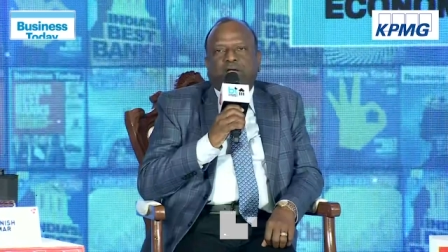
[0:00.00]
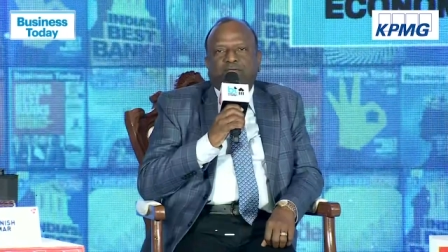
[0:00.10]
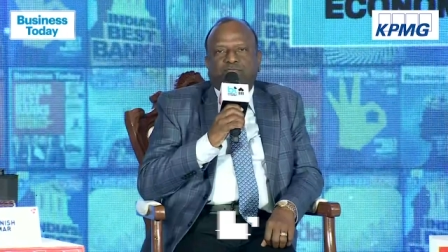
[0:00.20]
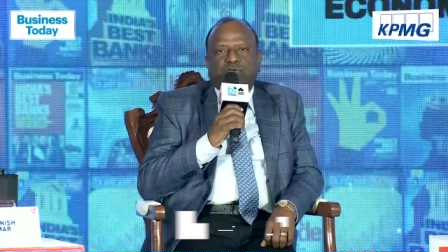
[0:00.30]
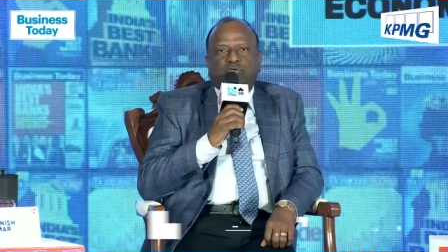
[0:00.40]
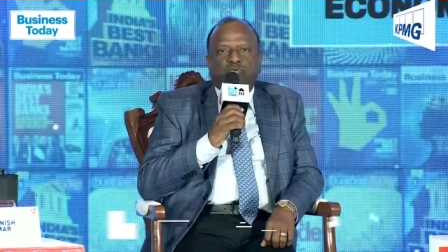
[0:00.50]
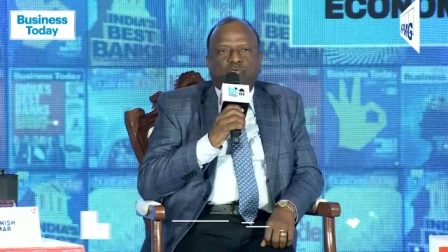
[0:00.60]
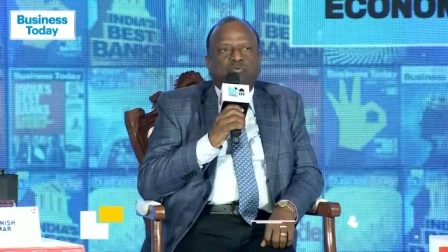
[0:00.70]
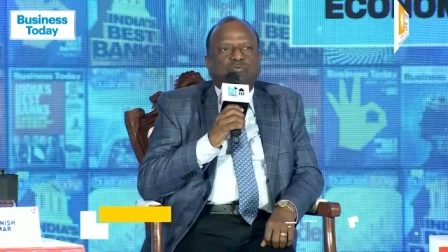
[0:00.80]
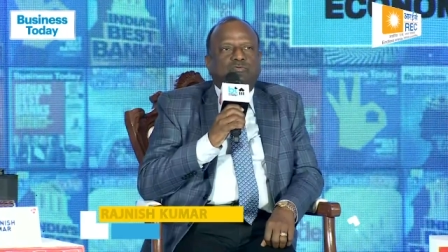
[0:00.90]
I were
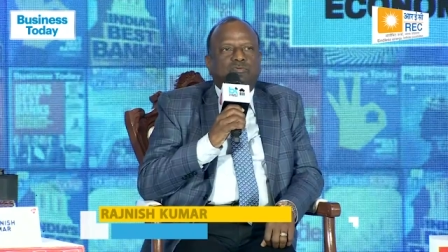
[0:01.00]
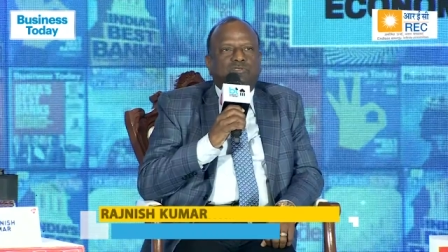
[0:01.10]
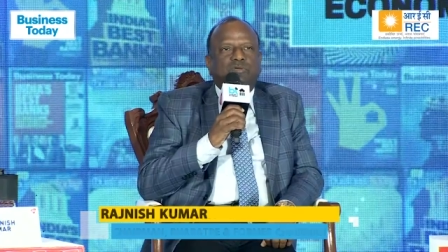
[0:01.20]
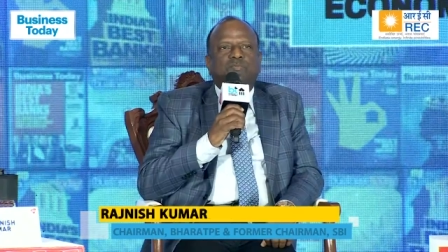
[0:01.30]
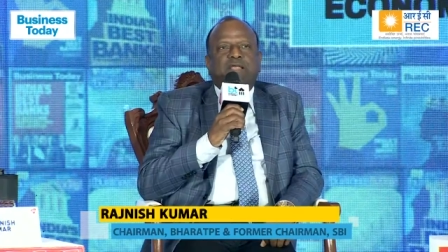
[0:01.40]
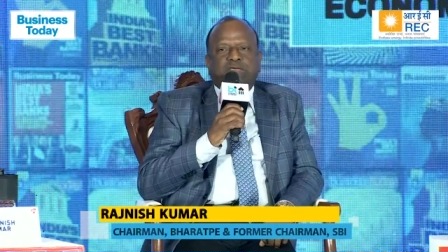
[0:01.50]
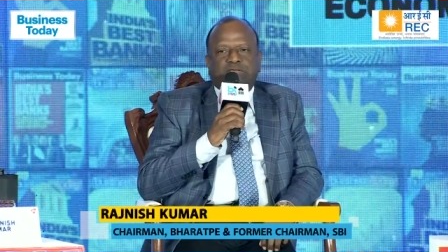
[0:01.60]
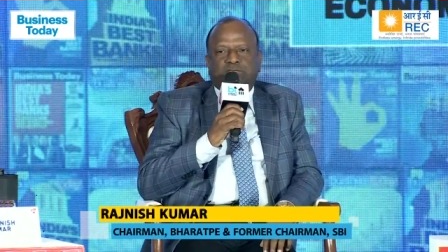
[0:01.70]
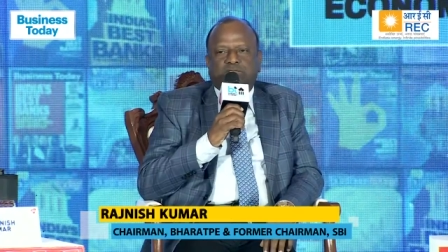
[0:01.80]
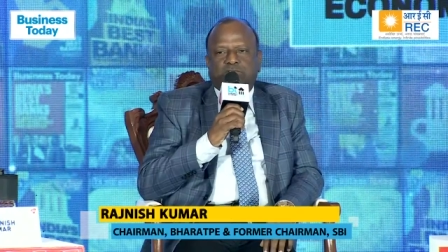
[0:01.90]
to
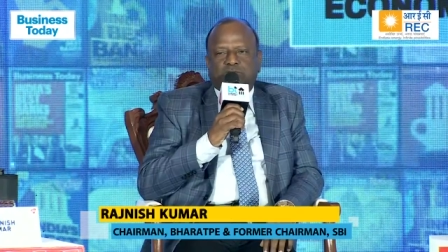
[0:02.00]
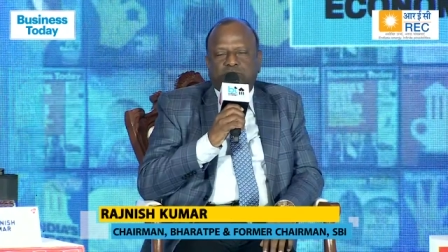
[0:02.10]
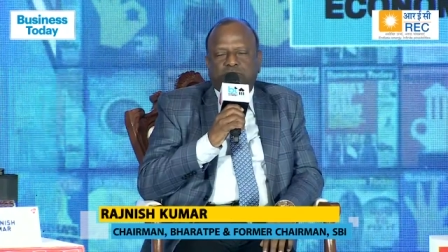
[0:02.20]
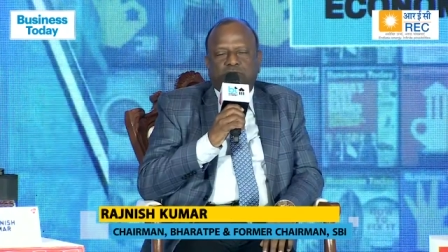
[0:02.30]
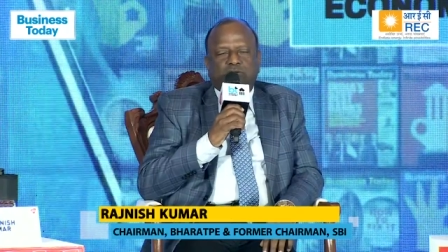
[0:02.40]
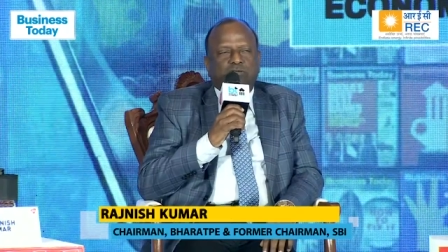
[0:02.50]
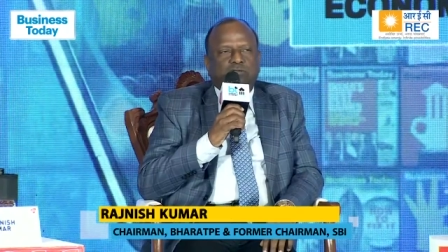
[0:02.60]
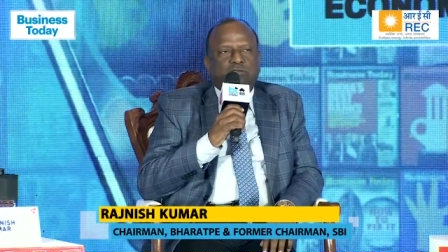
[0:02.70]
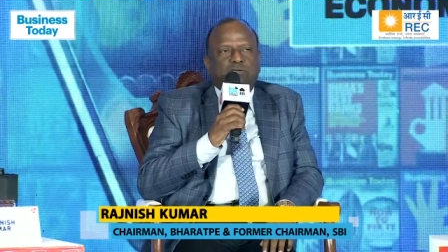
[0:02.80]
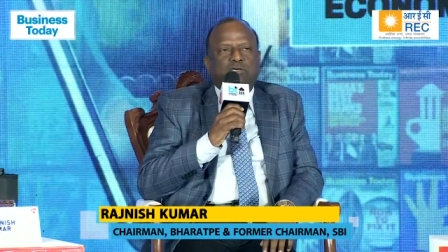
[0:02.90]
summarize uh,
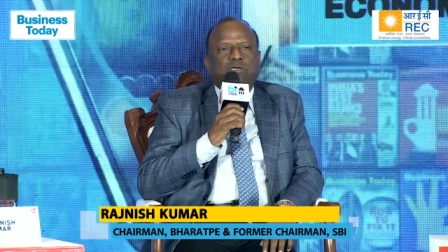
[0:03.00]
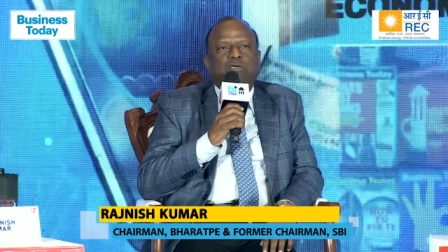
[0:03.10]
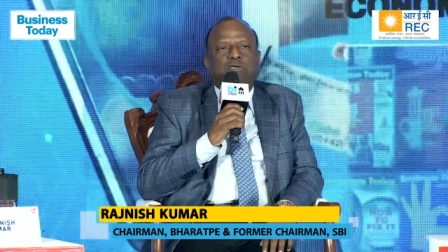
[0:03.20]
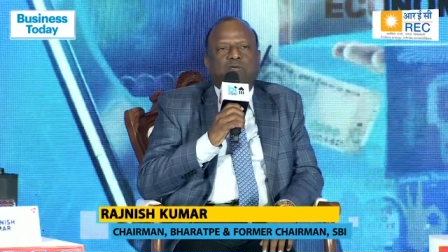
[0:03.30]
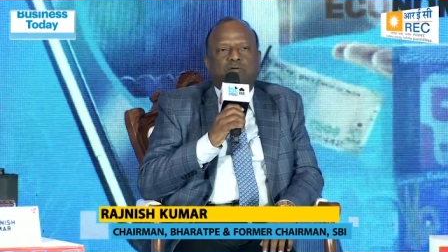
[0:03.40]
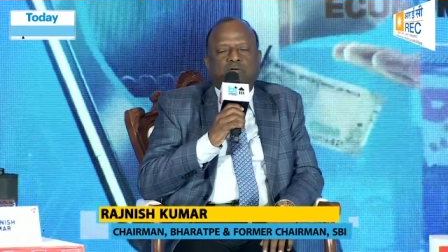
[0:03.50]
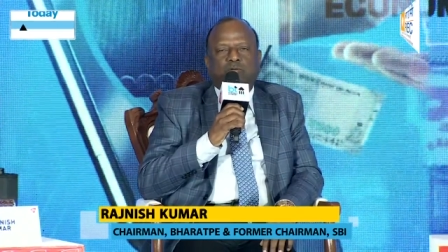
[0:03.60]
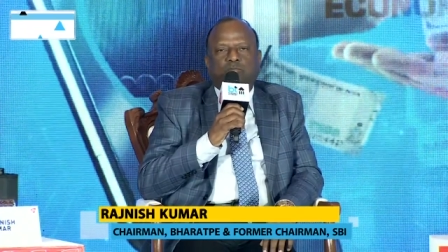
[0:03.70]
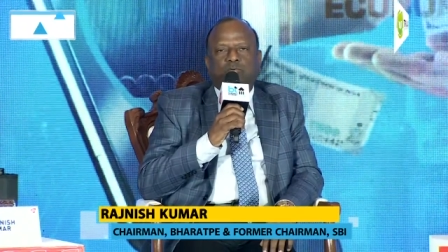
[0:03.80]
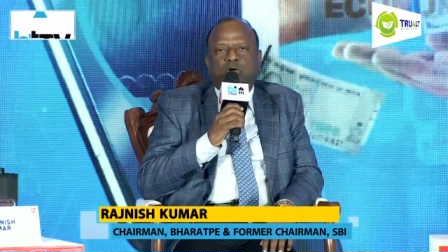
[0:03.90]
key
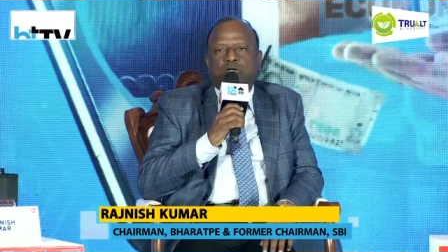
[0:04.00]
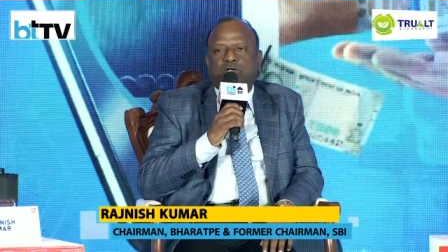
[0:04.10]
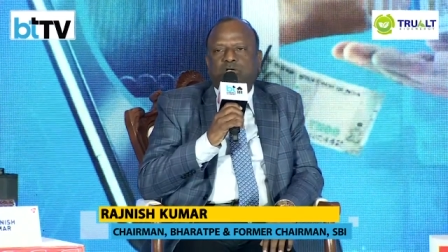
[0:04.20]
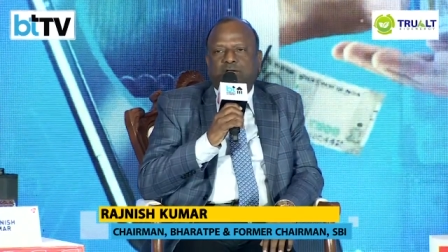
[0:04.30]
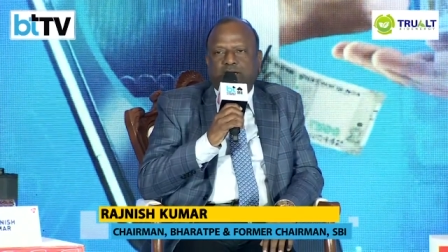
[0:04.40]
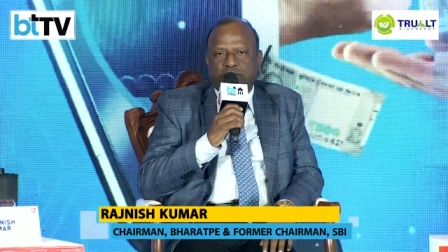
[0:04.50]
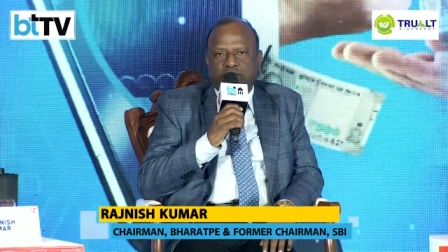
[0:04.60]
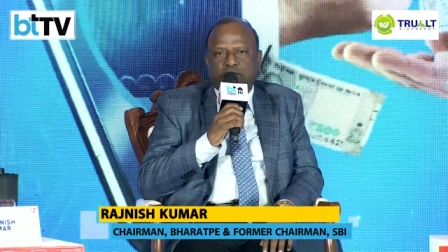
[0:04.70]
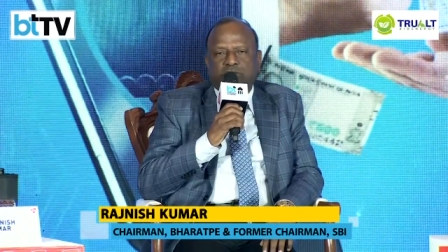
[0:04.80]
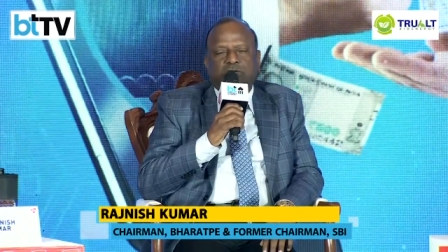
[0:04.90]
or broad
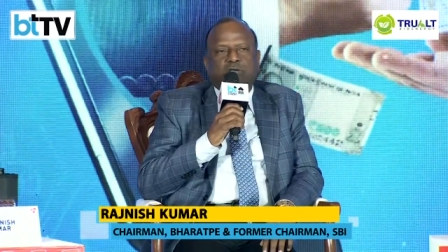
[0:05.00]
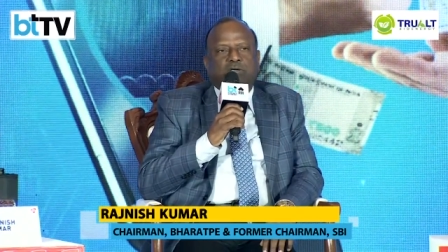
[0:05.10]
trends,